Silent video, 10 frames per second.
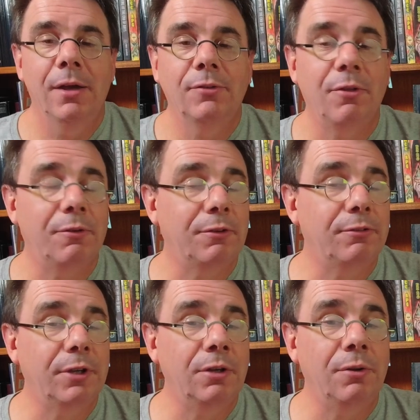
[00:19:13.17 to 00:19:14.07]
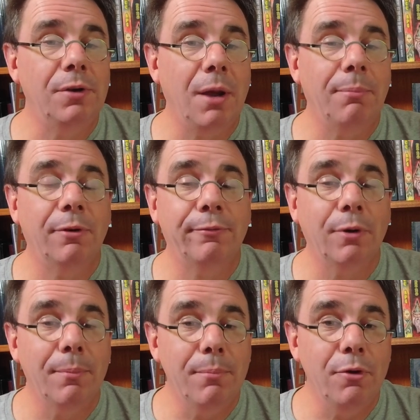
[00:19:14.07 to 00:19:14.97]
So there's a single number
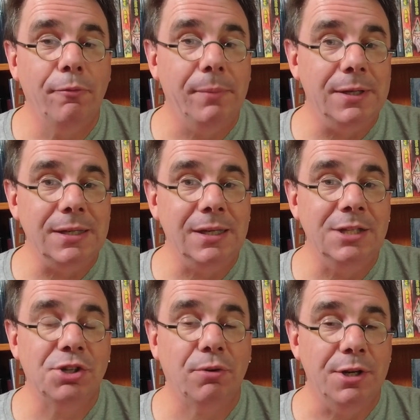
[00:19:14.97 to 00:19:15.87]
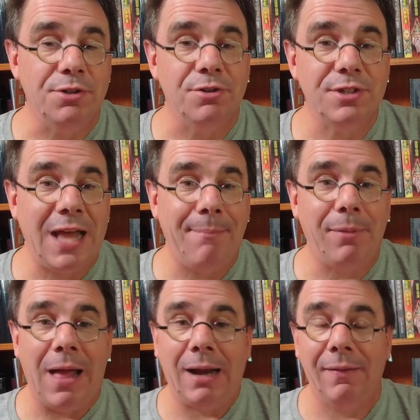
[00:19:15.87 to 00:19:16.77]
for movement in each creature's stat
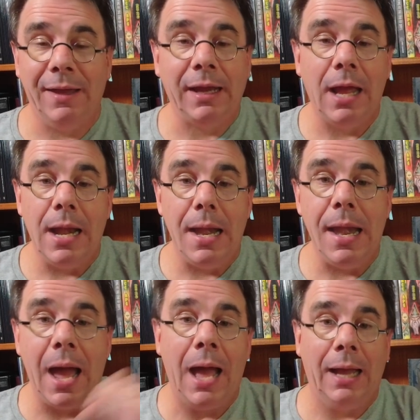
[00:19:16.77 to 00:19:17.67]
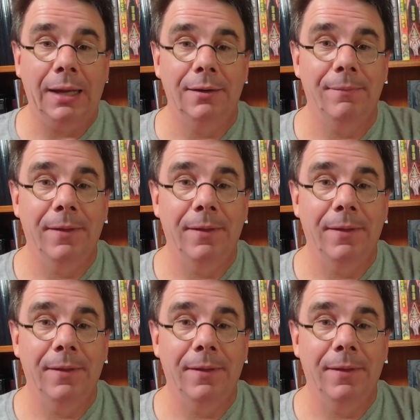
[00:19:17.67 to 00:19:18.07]
block, like 9.